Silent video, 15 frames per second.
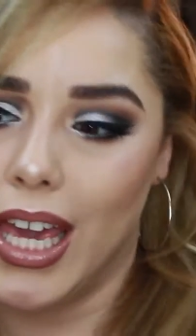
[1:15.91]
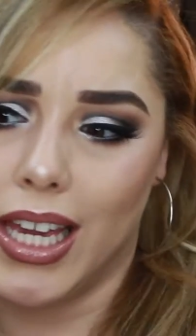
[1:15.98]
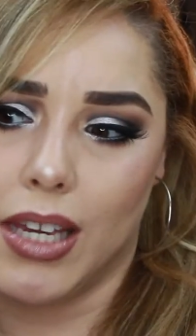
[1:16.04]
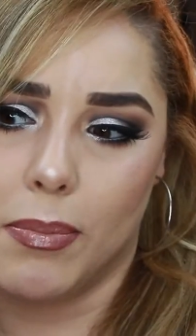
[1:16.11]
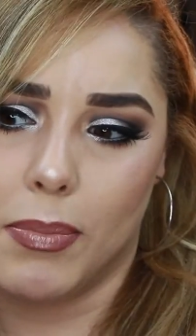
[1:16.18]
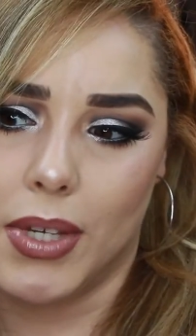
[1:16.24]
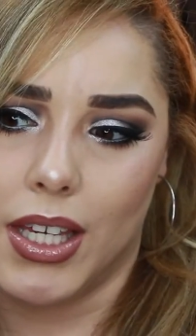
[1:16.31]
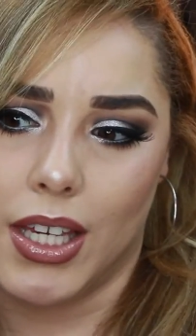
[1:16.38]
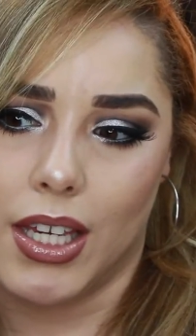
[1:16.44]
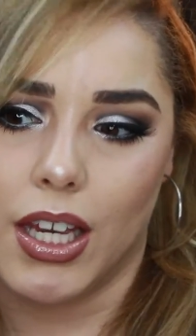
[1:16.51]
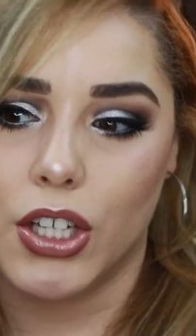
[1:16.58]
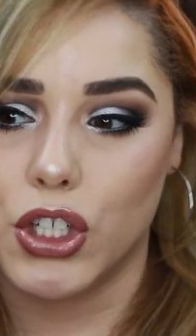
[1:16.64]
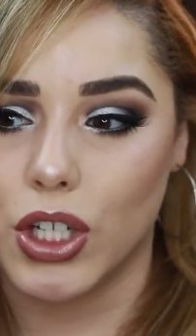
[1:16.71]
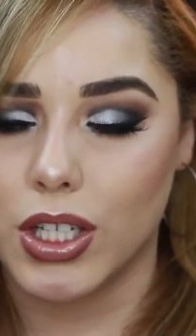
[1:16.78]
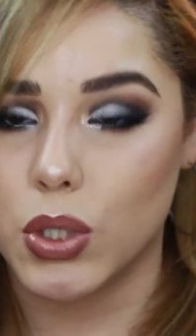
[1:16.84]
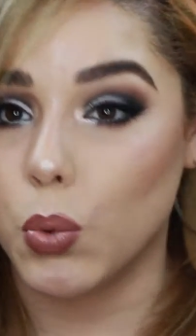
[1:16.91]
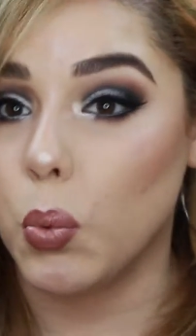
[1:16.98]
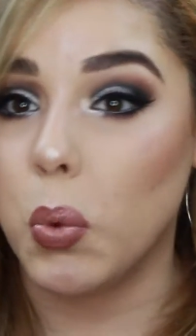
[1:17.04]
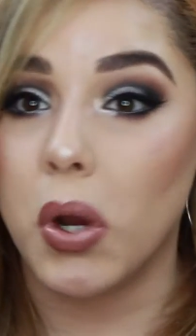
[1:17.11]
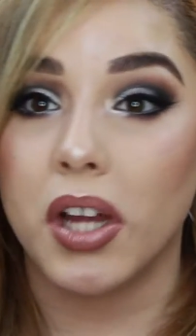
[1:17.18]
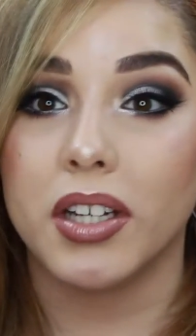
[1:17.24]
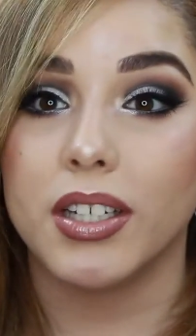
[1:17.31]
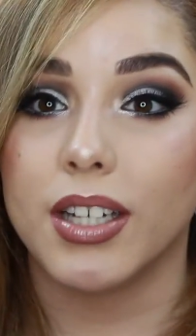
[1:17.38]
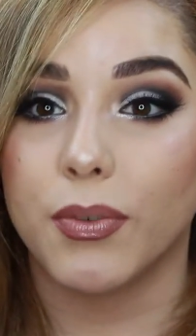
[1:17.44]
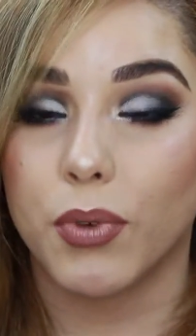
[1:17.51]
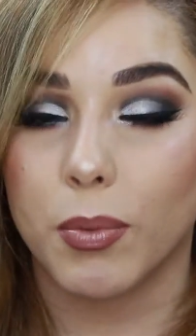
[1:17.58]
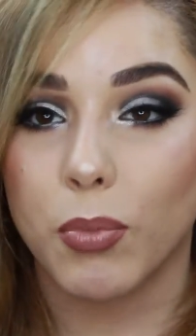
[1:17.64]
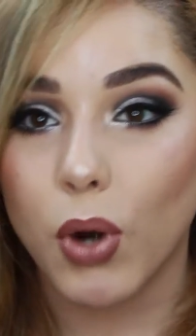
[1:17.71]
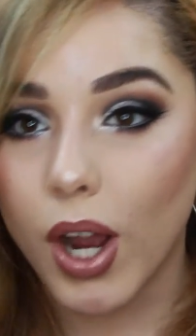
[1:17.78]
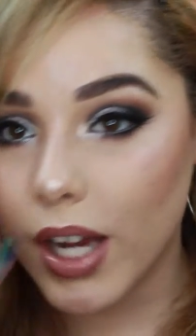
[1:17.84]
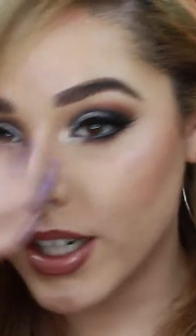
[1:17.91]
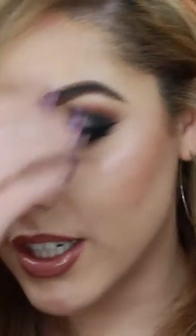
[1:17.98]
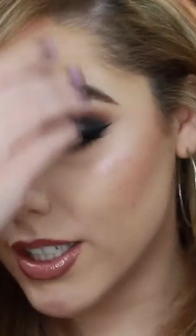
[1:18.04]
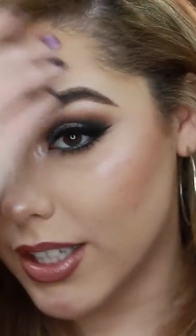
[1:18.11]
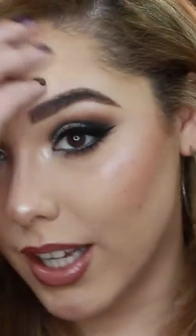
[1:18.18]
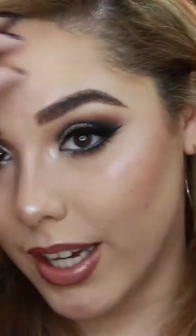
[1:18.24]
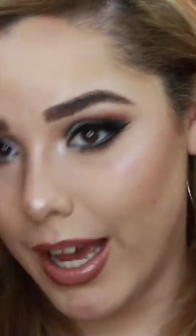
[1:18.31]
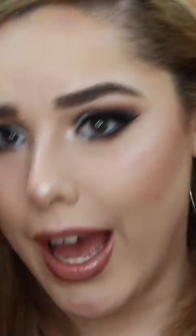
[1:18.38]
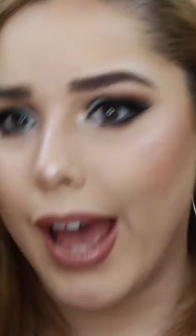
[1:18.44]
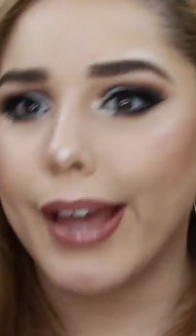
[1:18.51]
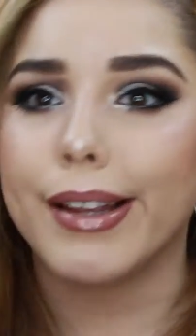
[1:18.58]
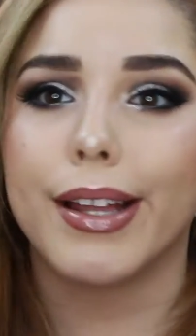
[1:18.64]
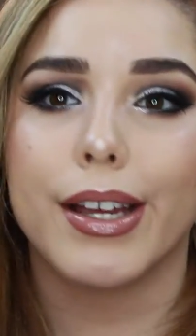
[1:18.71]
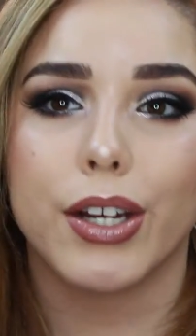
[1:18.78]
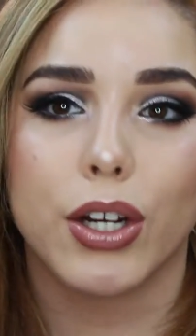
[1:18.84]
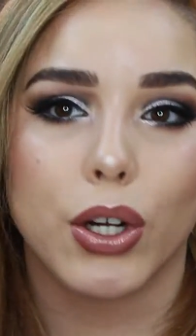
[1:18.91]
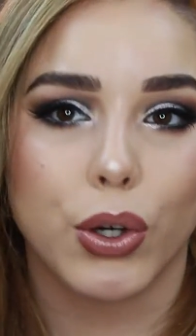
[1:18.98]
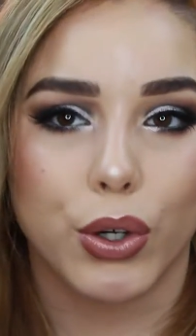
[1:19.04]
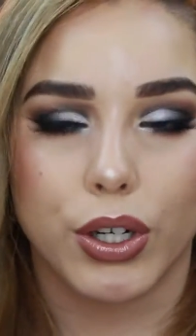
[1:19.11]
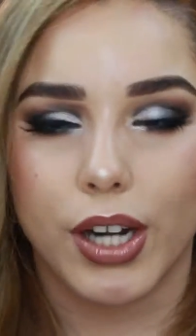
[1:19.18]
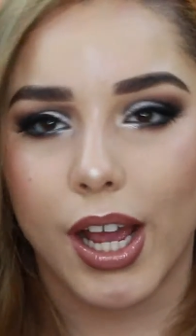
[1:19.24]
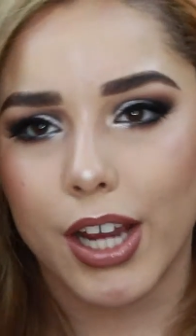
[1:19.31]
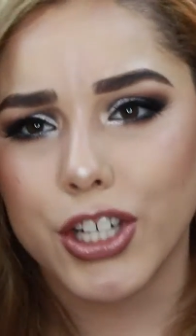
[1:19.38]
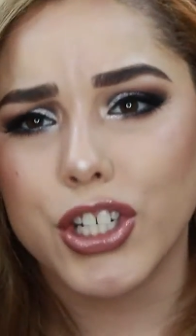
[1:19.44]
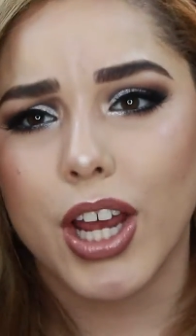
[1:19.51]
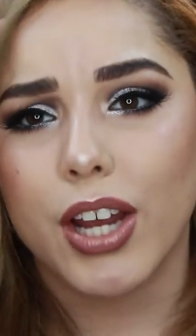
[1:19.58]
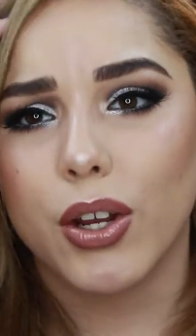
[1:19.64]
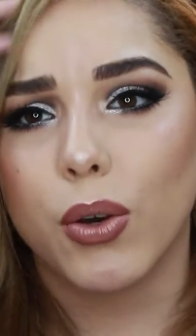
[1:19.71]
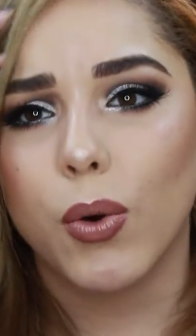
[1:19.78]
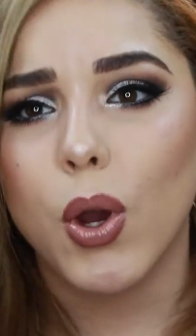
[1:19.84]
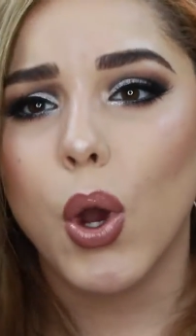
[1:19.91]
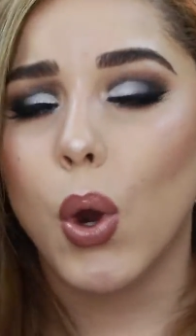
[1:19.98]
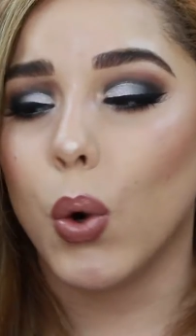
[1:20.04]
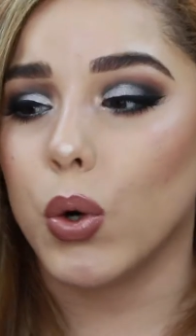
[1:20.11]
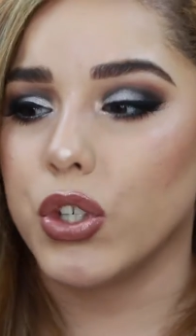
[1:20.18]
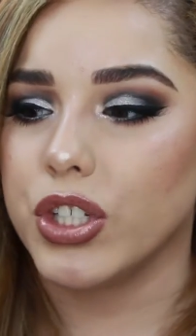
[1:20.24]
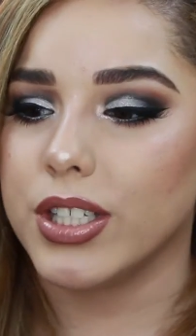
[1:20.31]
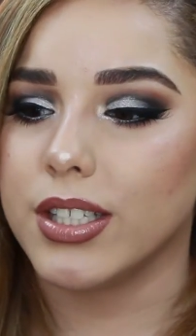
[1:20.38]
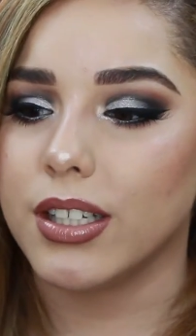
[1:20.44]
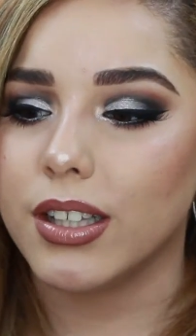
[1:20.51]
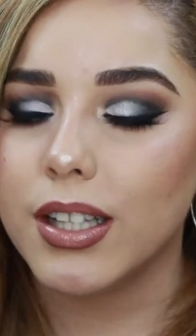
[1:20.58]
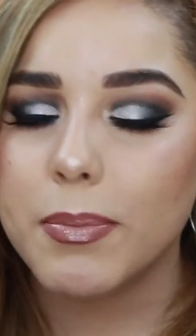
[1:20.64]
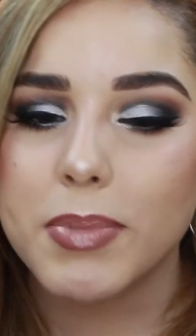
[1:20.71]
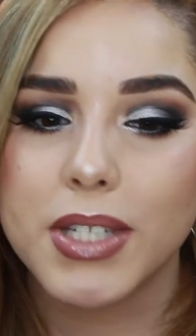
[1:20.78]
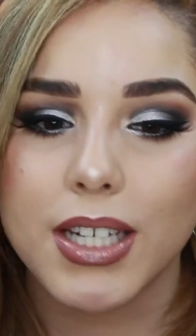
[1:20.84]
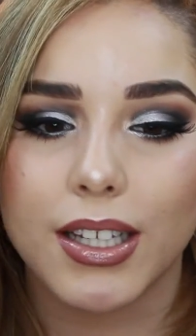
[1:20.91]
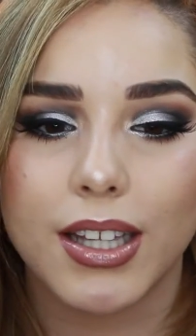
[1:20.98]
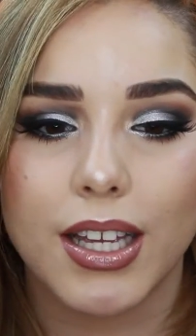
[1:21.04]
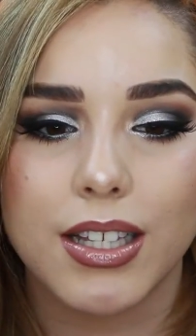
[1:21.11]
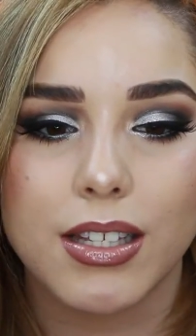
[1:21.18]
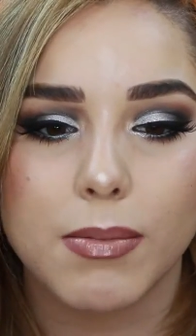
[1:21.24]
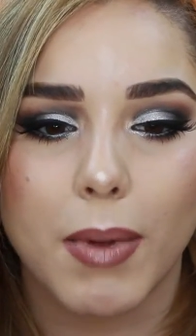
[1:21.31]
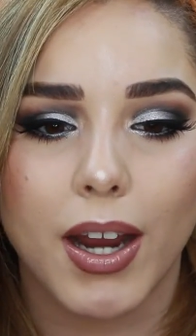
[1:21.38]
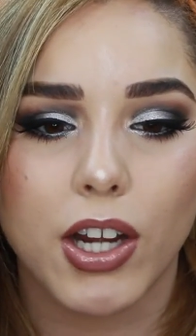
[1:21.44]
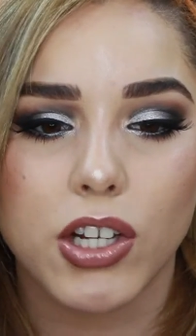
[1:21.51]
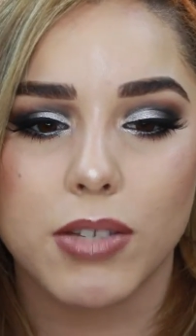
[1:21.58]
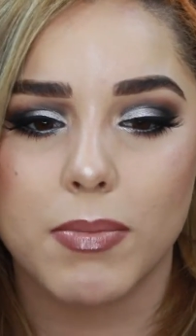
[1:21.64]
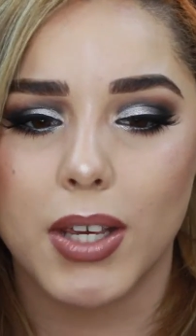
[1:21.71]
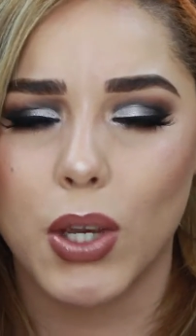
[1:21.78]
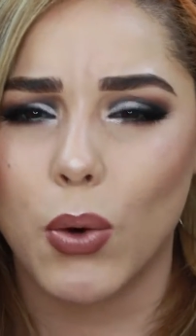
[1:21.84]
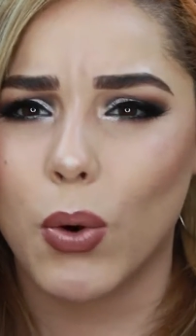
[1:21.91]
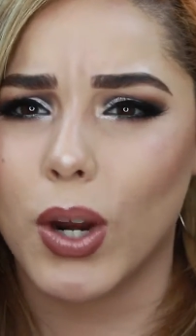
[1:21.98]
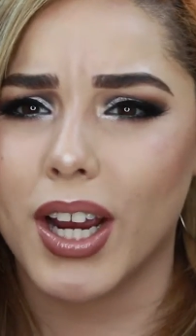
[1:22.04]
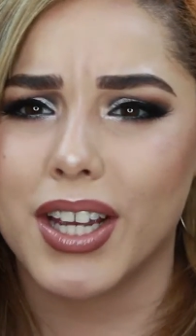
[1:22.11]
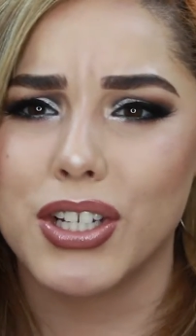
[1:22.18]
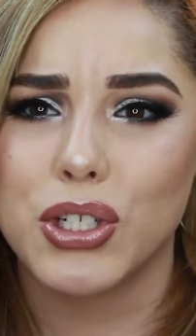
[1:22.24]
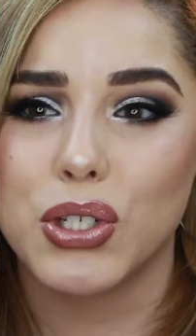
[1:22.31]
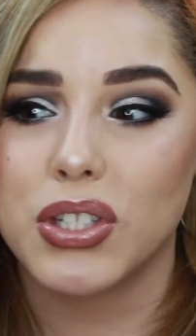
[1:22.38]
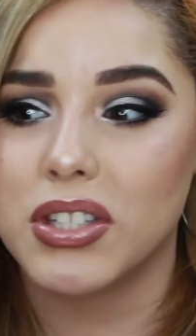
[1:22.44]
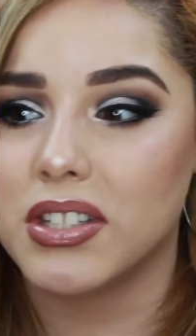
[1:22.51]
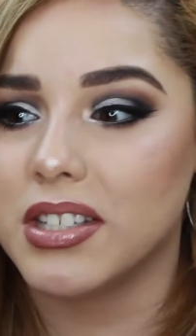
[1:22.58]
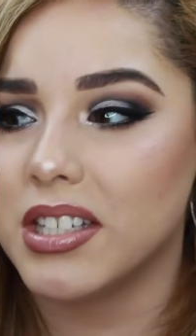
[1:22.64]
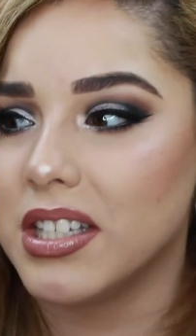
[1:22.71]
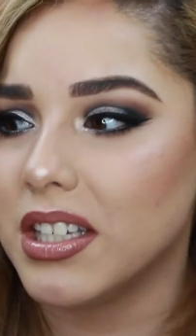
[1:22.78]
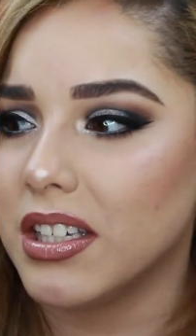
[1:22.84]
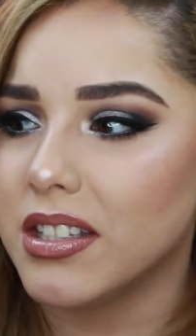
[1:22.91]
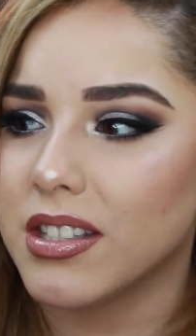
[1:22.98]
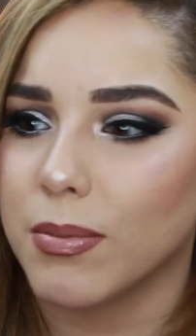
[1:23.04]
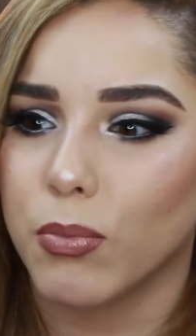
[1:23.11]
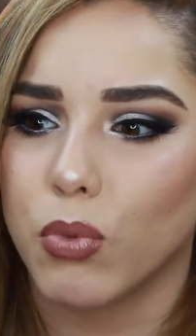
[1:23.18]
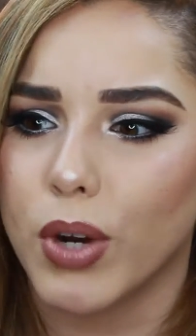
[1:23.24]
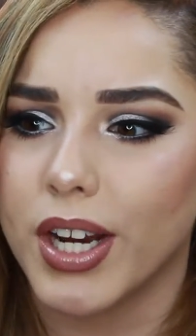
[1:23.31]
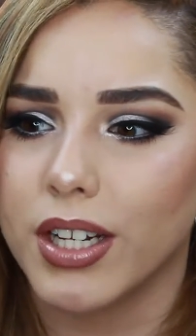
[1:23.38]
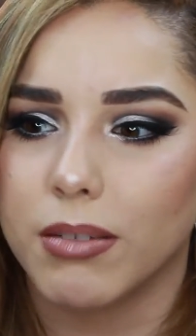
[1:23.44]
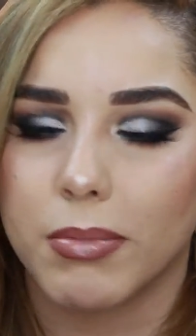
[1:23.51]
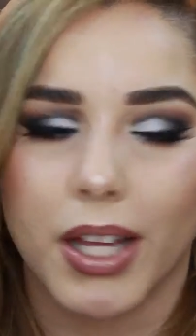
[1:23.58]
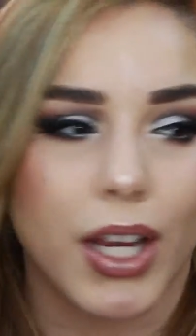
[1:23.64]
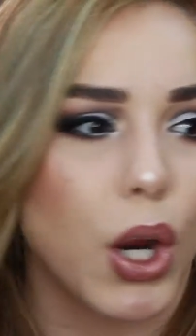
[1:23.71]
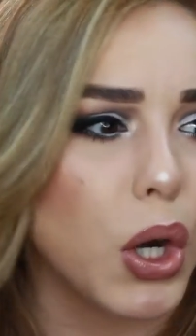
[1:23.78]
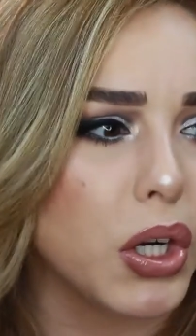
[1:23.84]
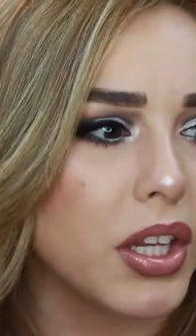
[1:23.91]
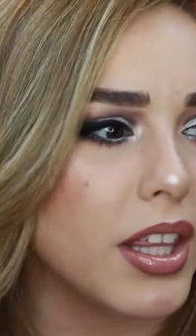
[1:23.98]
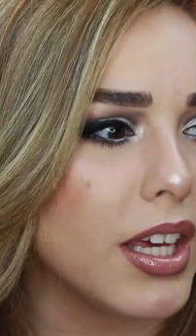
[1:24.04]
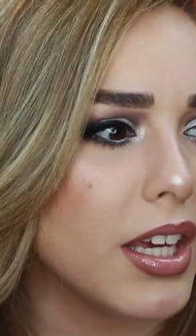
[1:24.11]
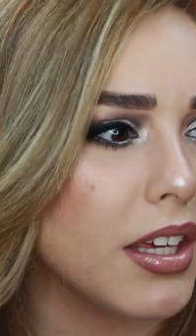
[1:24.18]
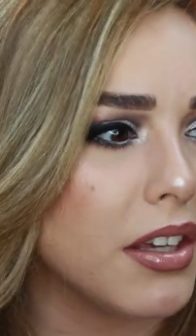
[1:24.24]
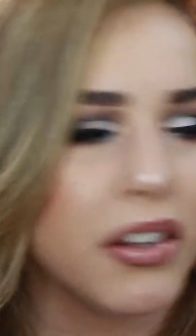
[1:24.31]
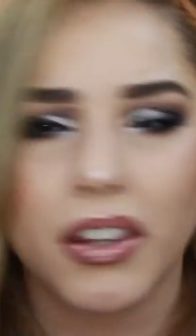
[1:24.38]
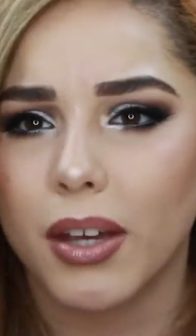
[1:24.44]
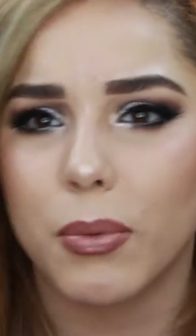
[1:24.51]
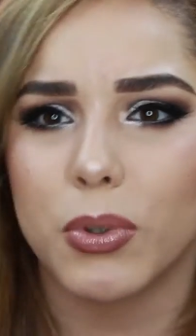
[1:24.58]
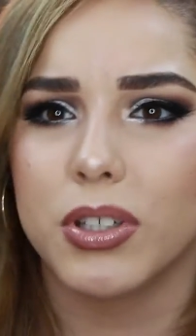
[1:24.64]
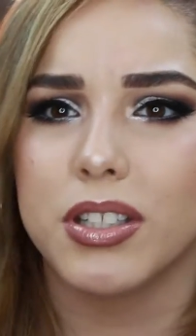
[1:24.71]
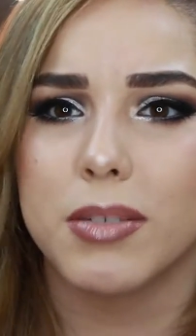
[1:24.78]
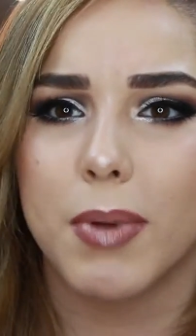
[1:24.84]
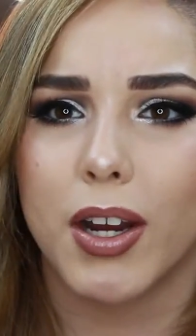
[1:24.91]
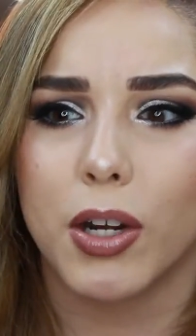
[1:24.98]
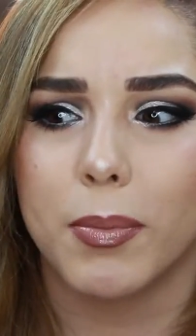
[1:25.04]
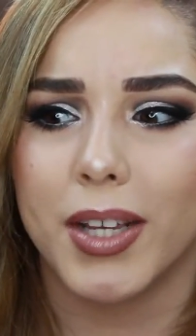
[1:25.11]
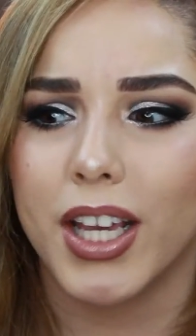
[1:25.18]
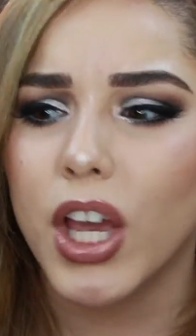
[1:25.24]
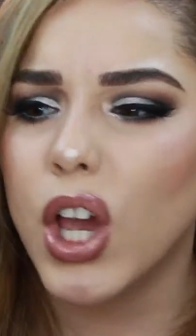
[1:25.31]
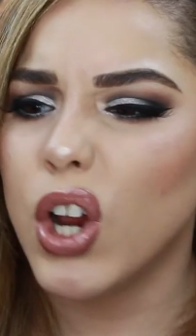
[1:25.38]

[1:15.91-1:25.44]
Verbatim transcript: It could be just one different product like a highlighter or an eyeshadow or just a lipstick that inspires me or I can just see some random like art thing that will inspire me